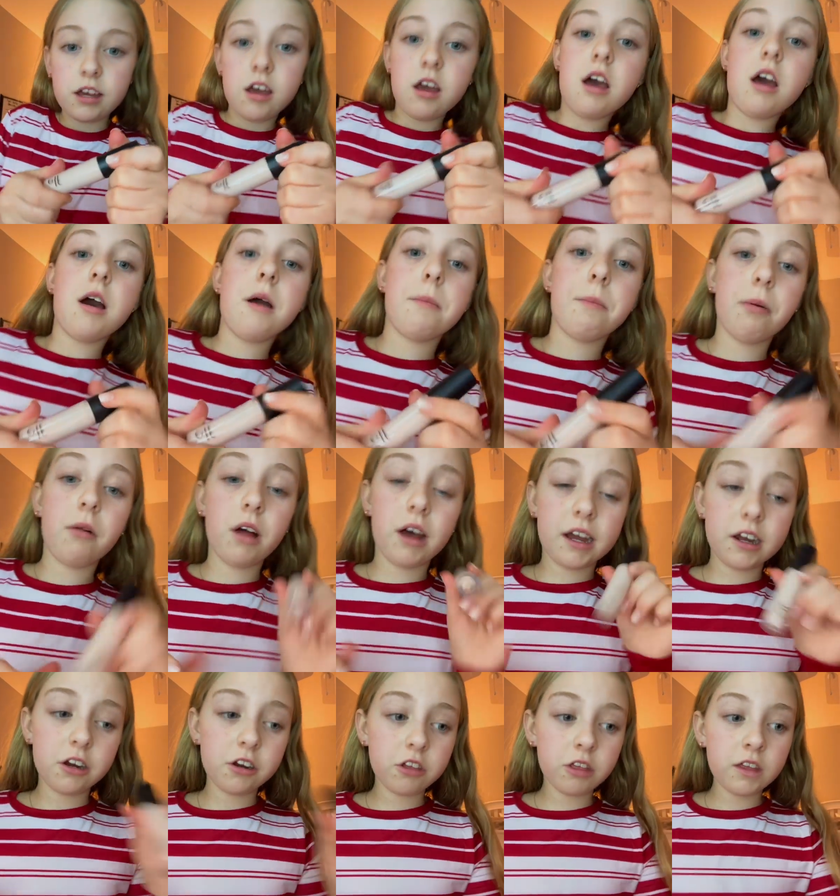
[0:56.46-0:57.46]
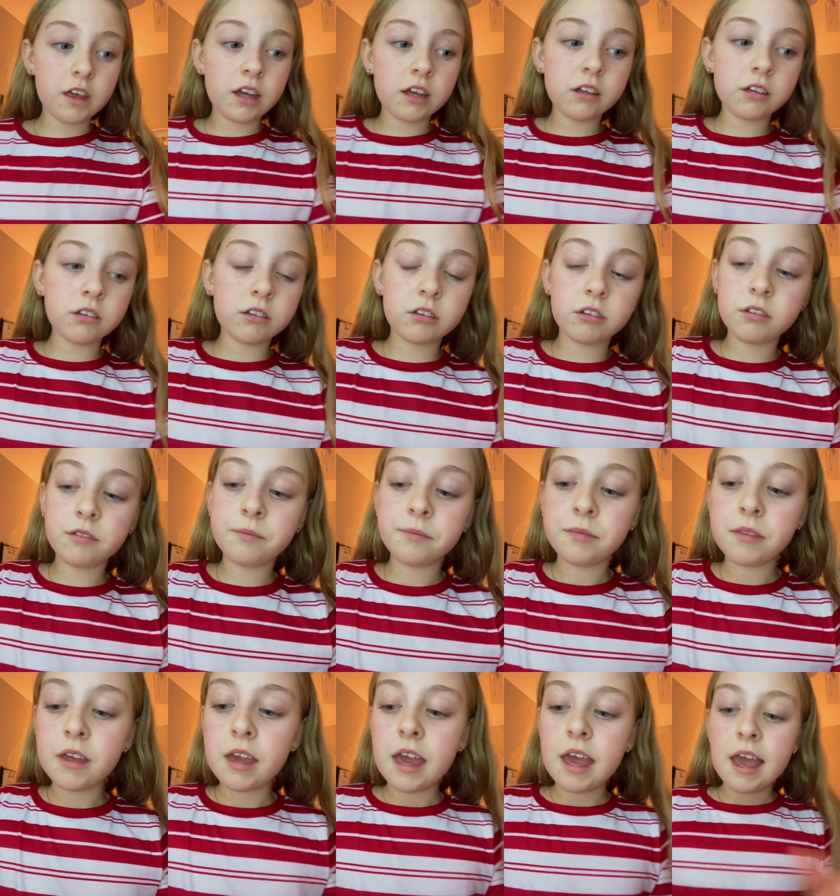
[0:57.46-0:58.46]
applier things.
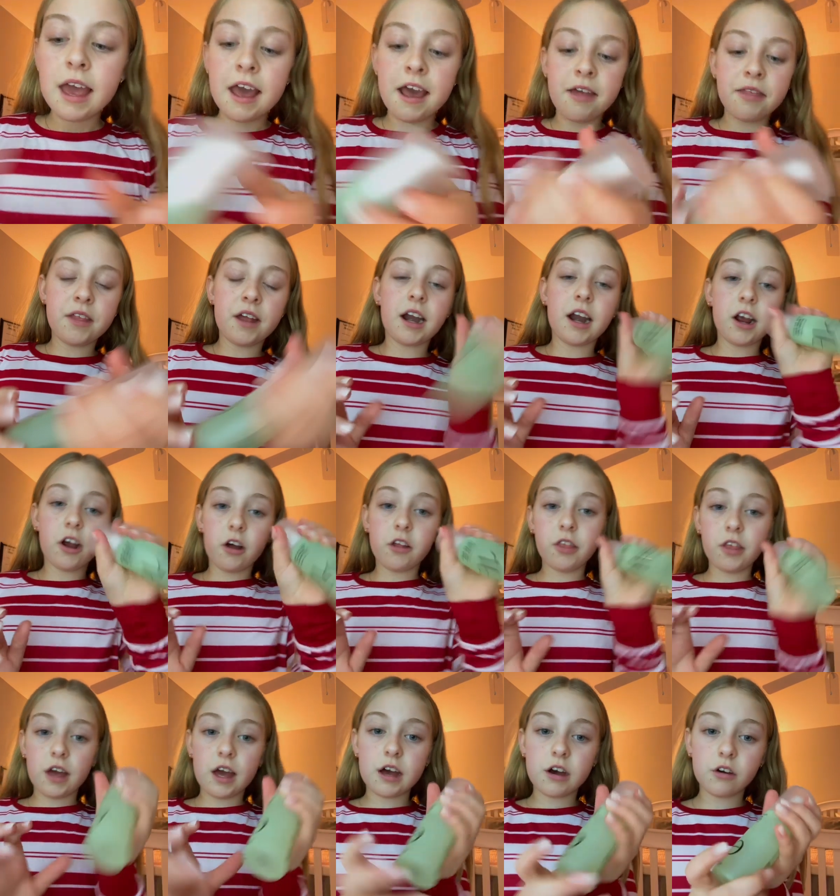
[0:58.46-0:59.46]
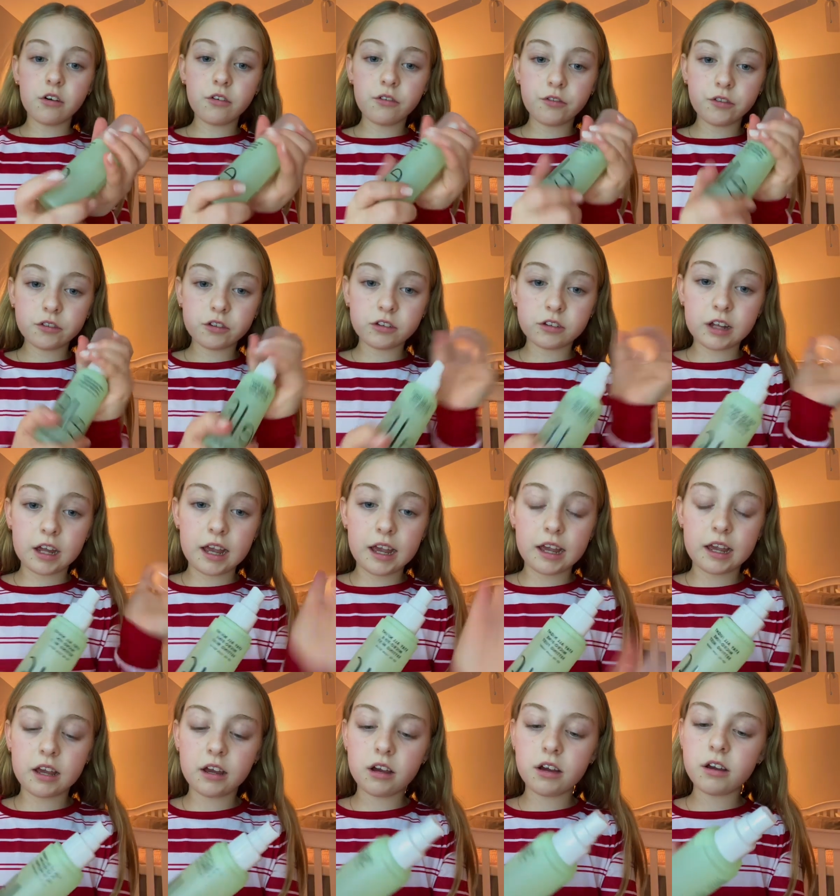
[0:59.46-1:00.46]
And then I got the e.l.f. Stay